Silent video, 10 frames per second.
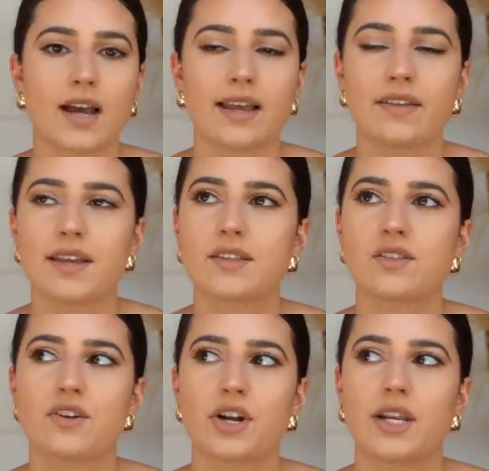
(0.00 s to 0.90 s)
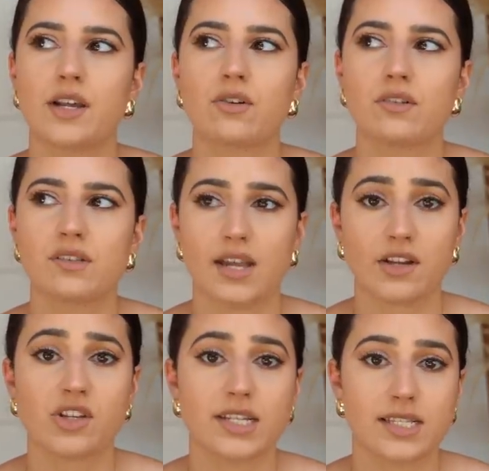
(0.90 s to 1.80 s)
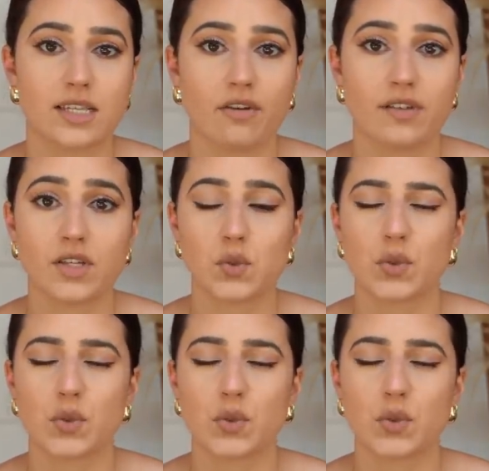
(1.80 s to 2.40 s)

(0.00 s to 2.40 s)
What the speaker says: I think it's their littles, they actually sell this,